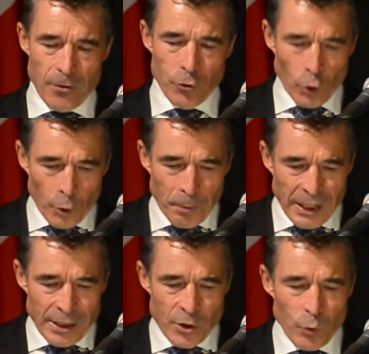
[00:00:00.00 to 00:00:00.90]

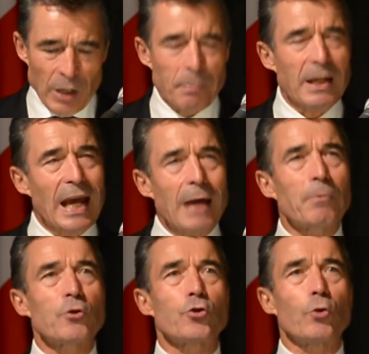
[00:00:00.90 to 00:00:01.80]
Europeans will be
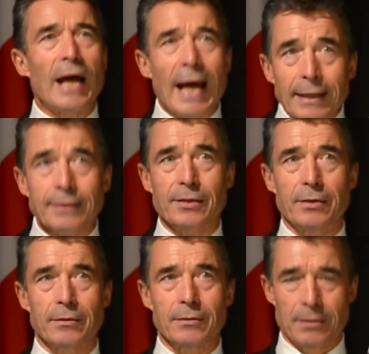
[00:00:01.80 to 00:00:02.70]
able to act
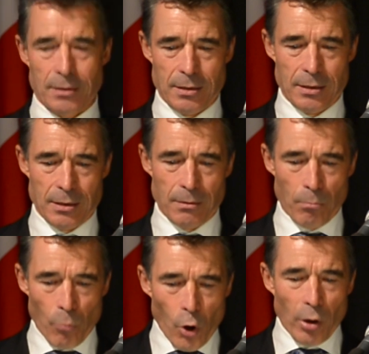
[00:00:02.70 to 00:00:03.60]

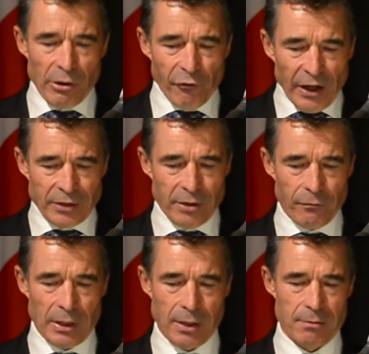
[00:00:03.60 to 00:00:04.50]
more
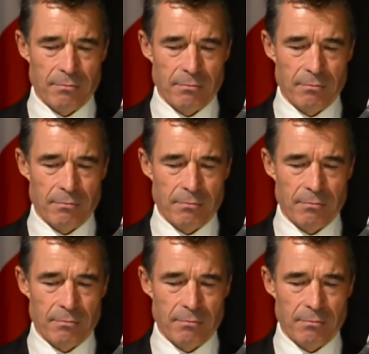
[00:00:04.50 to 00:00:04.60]
effectively,